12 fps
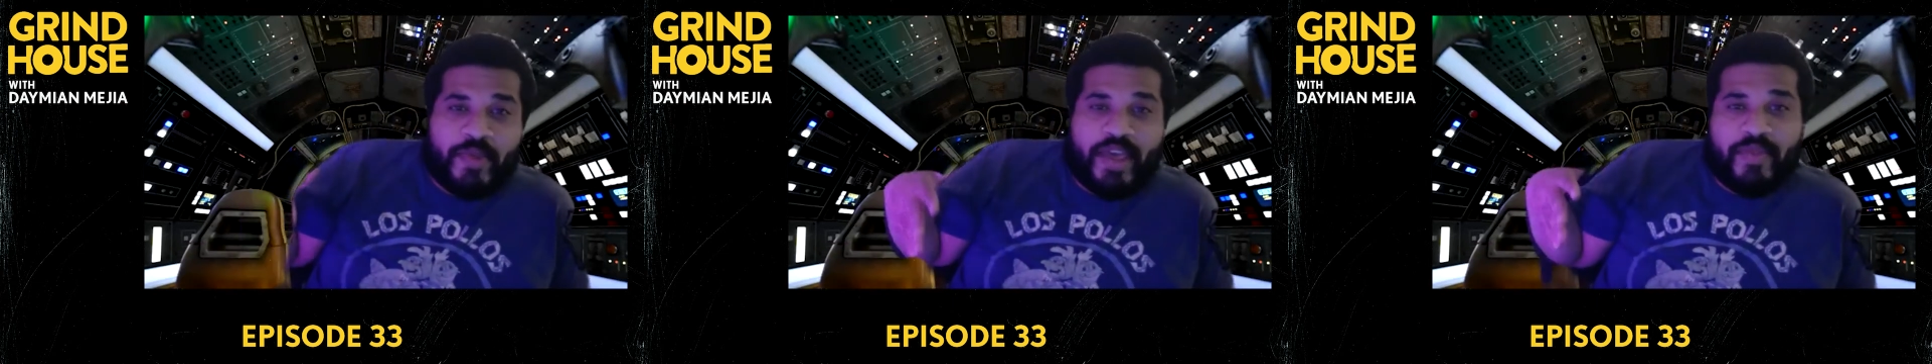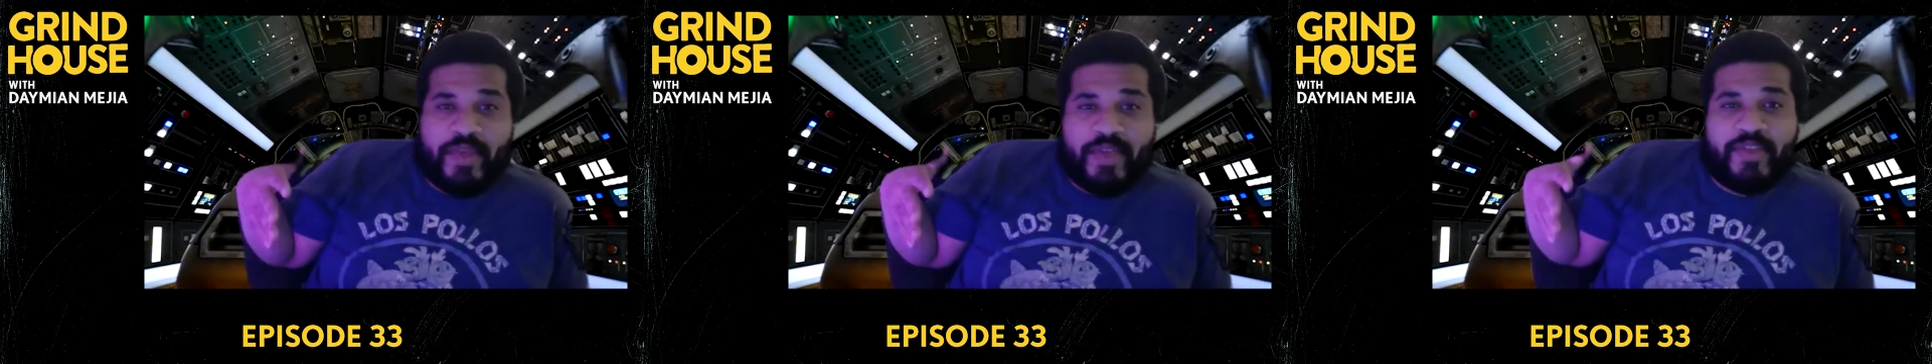
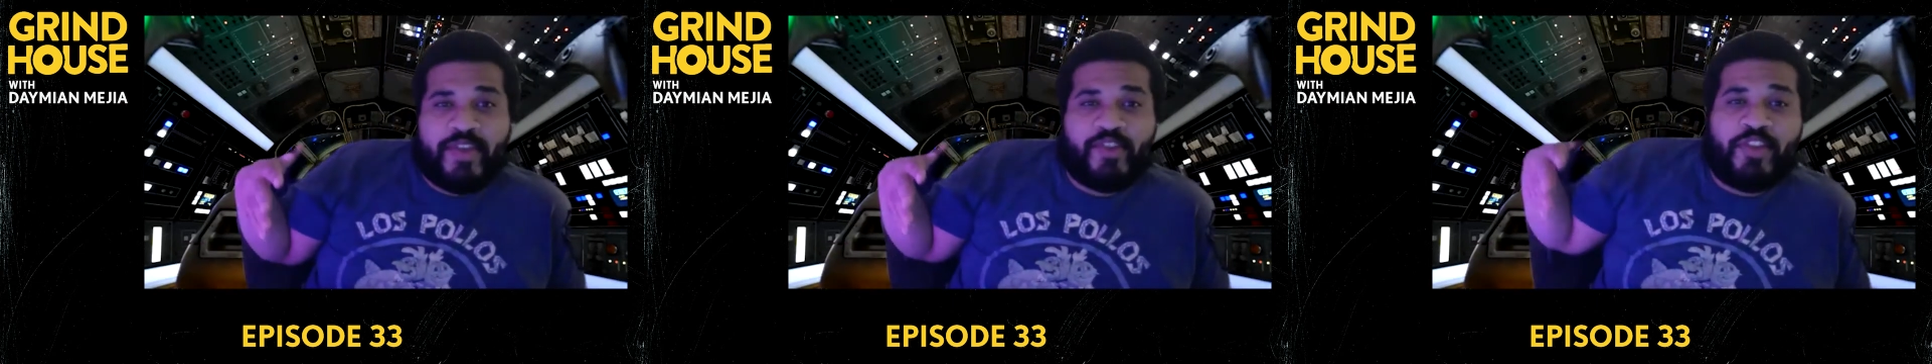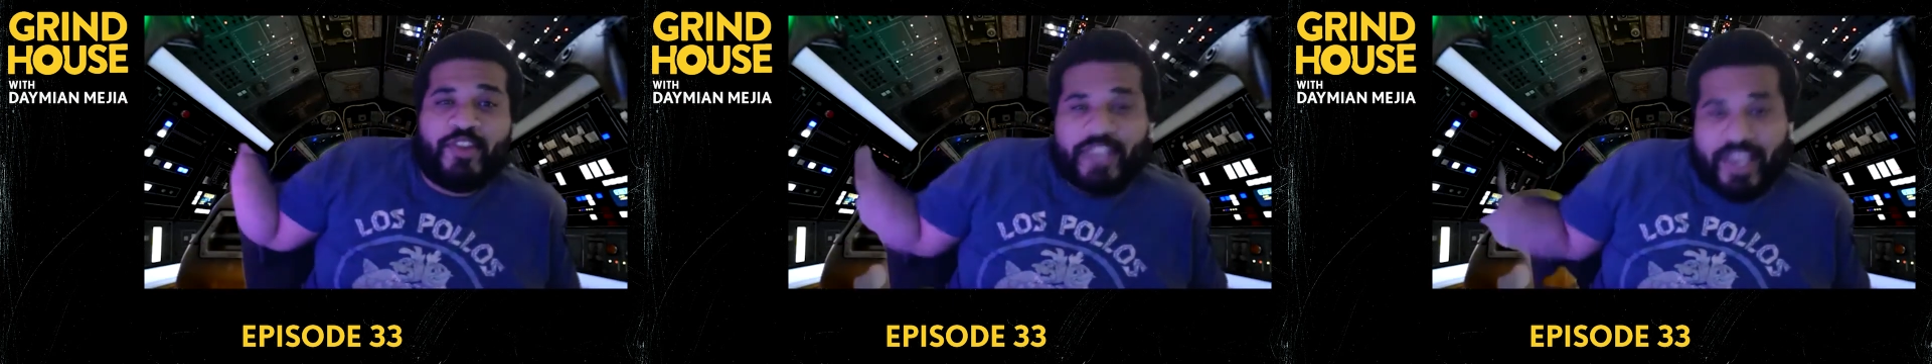and then they
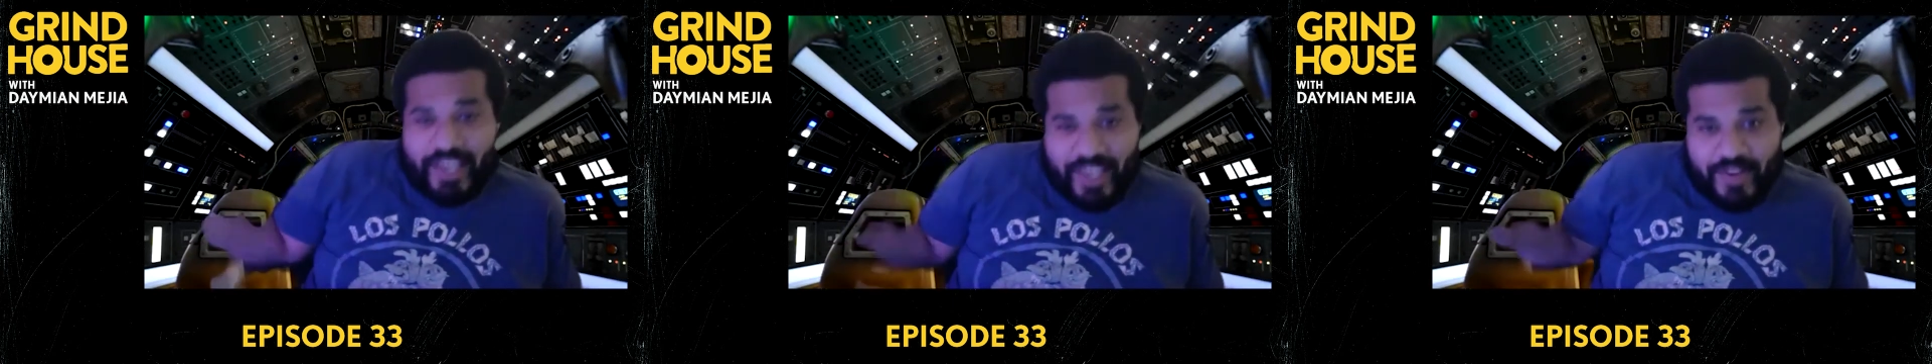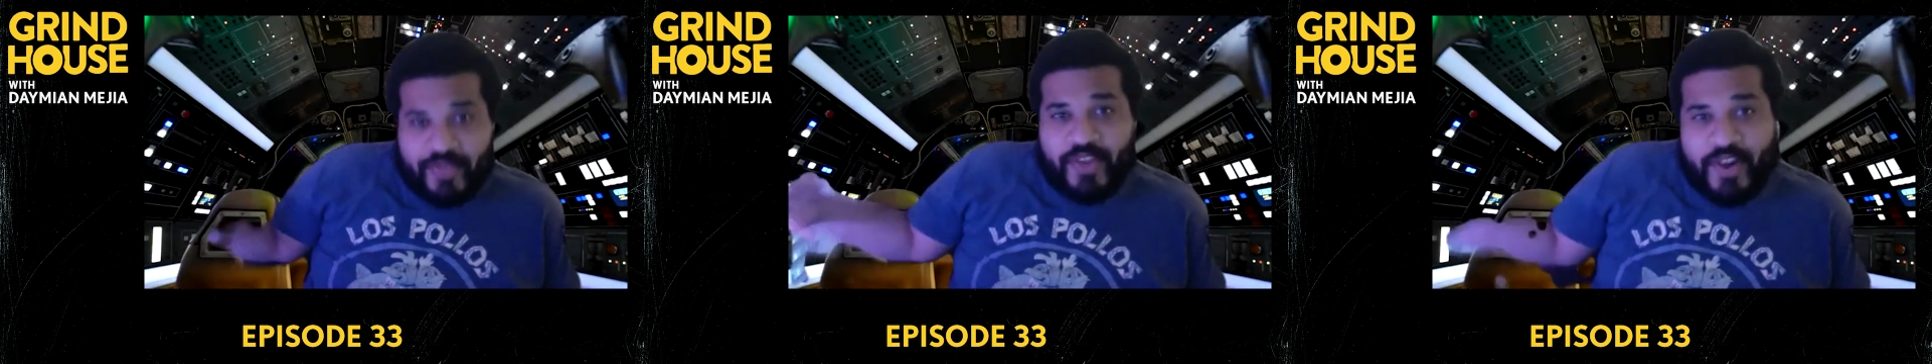shot their
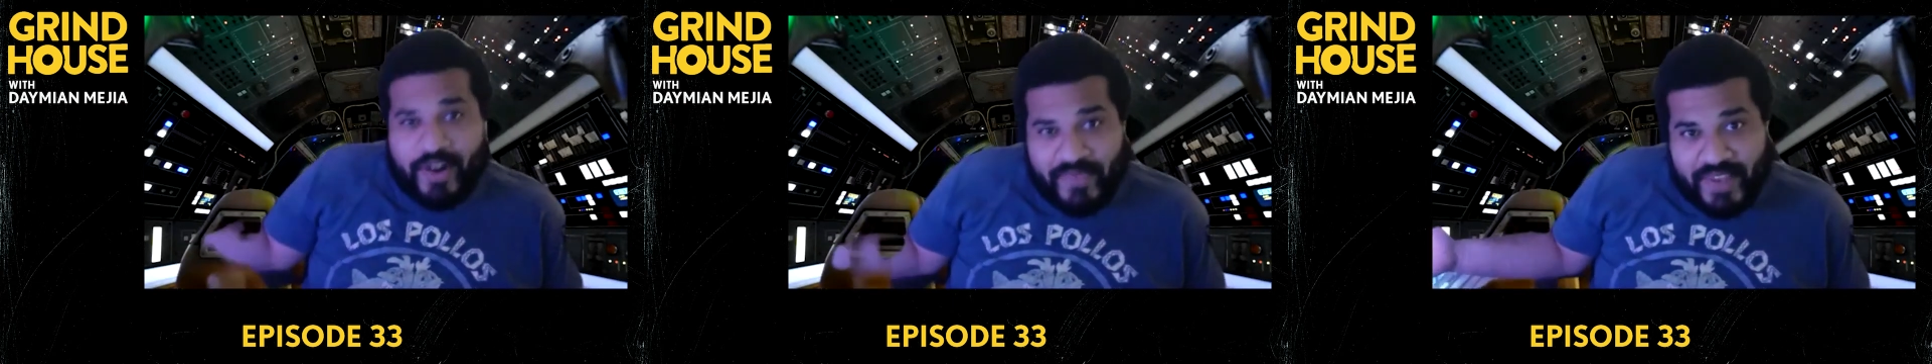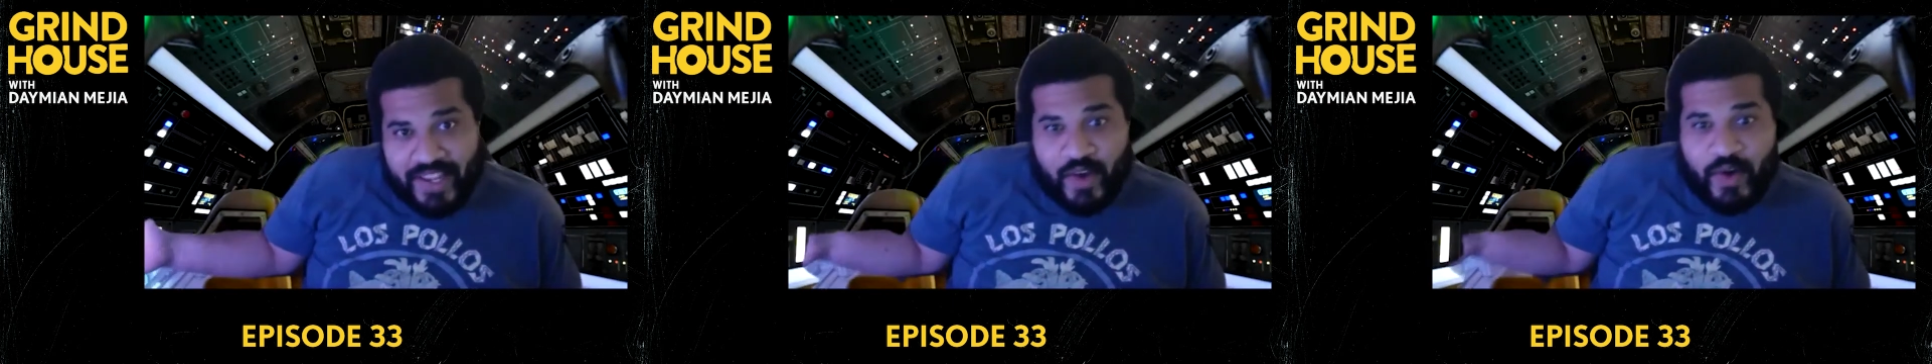second and third
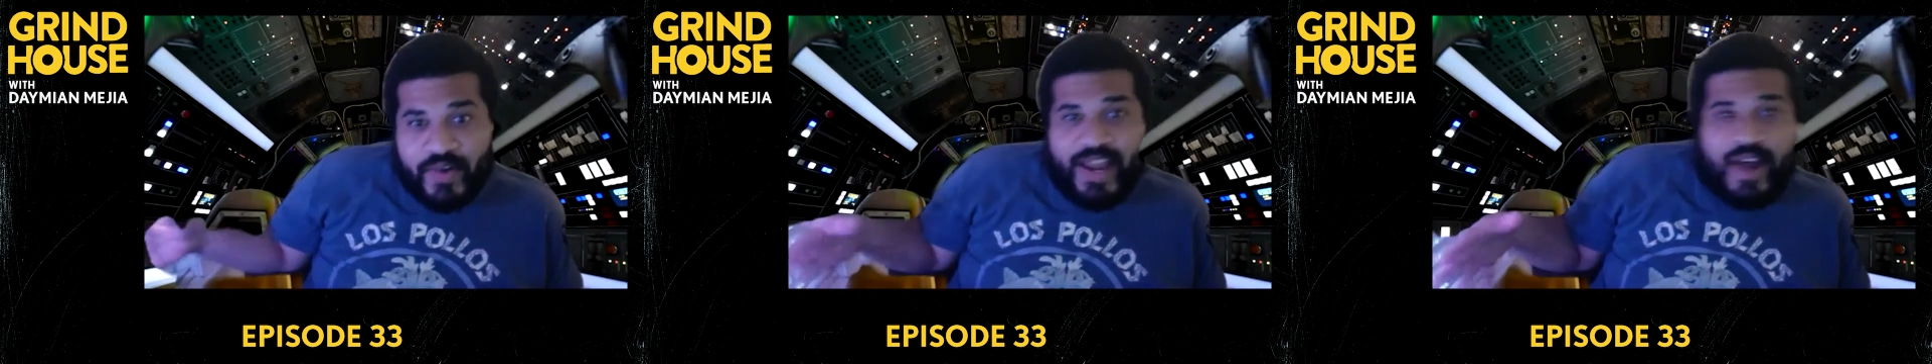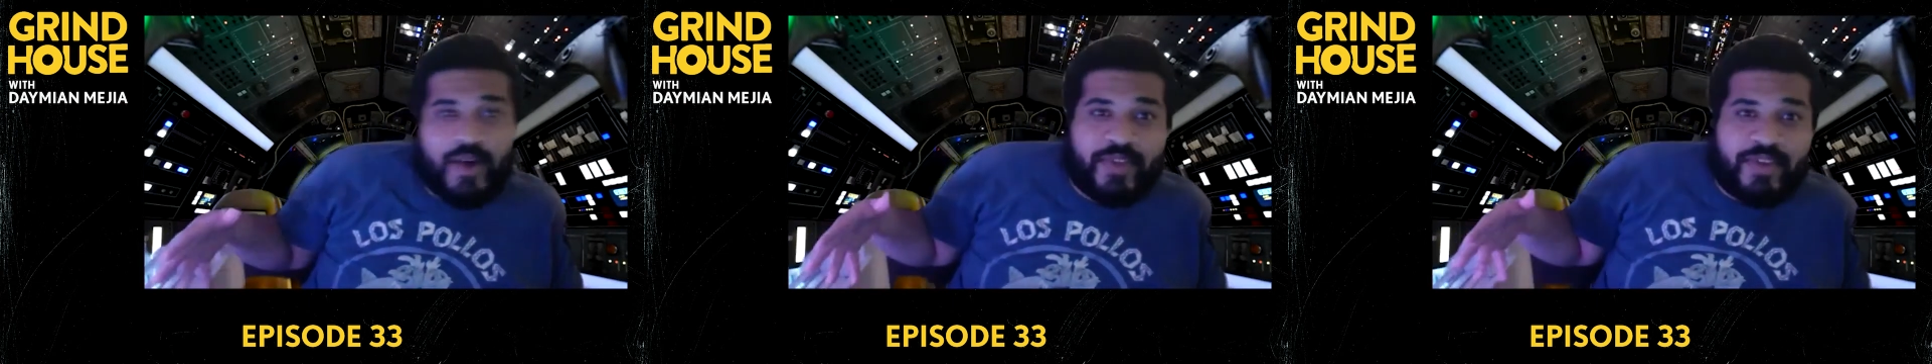video, and
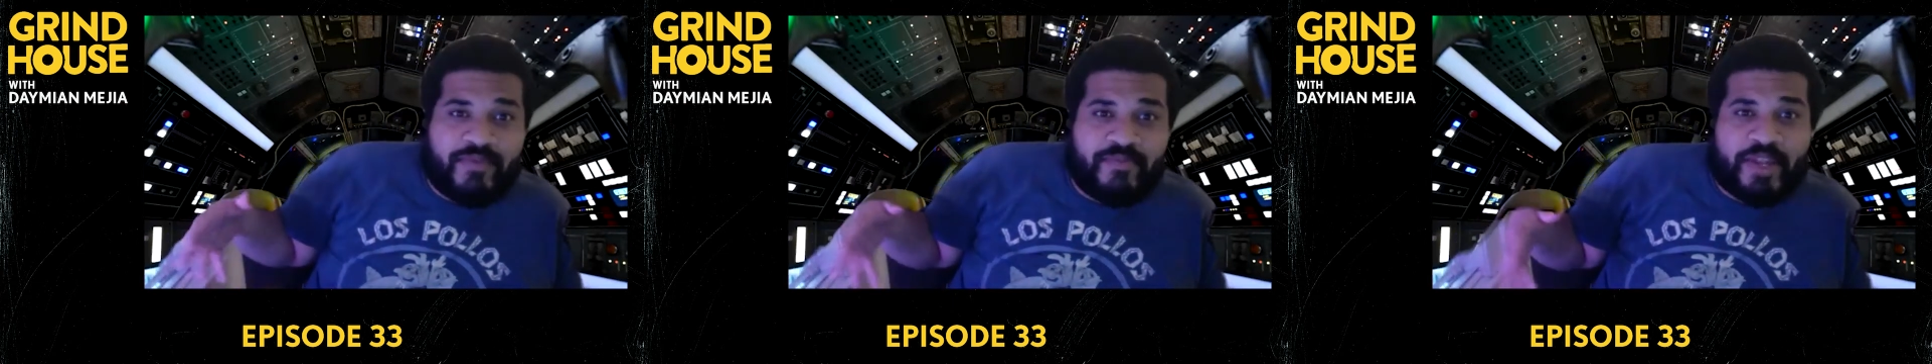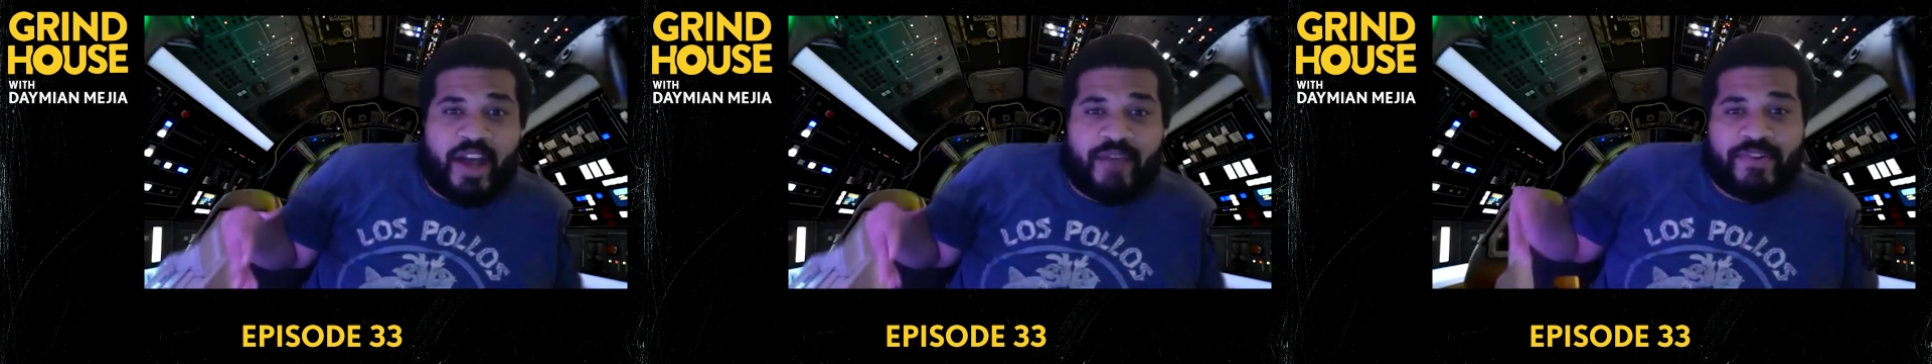now they've
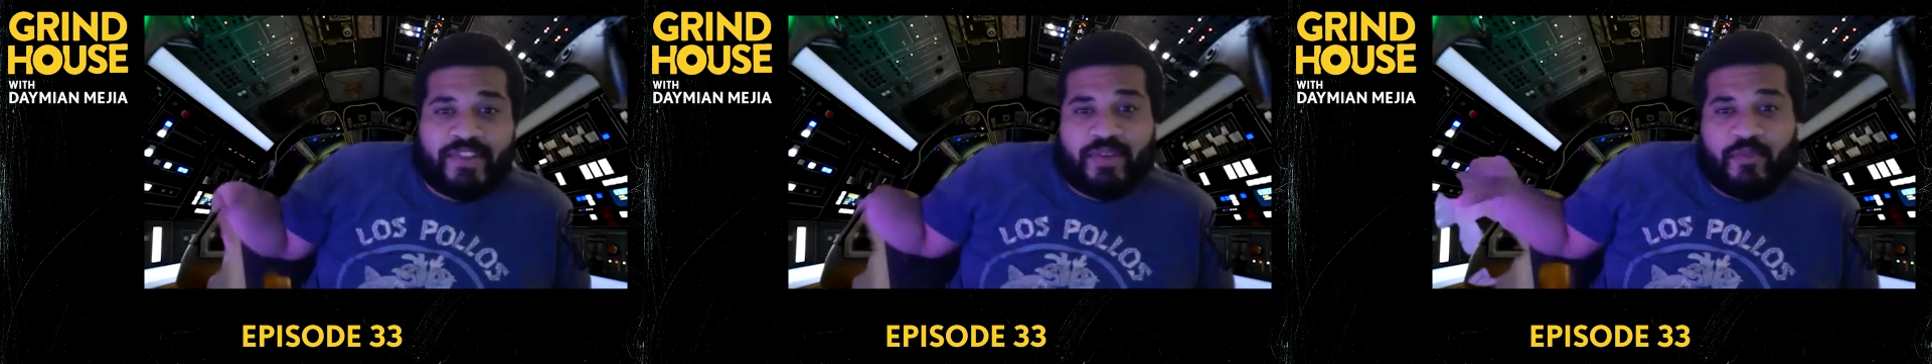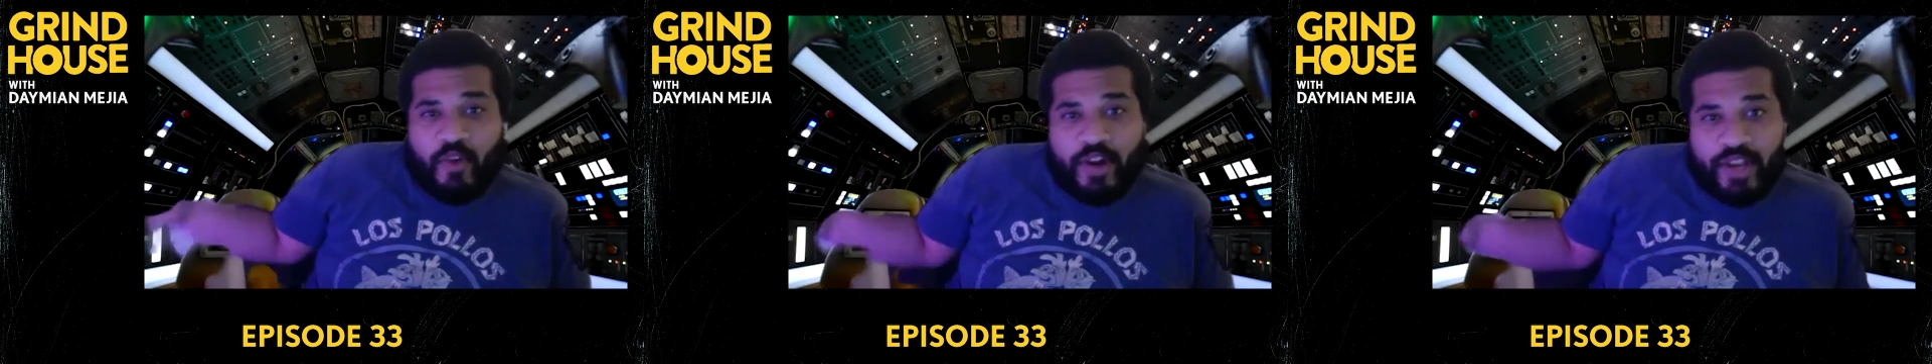been offered
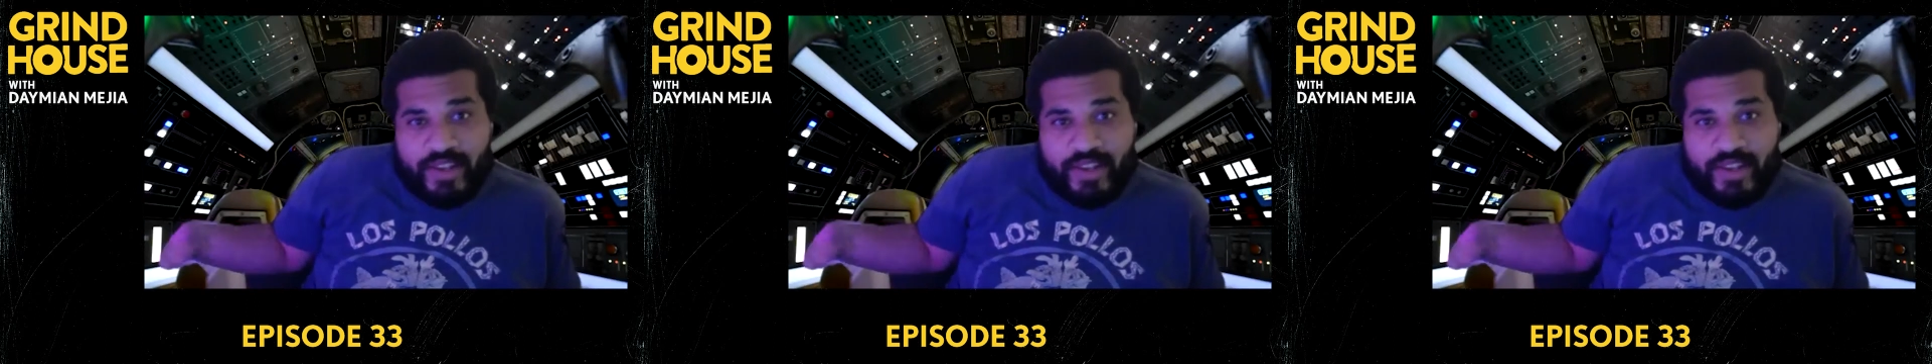some work,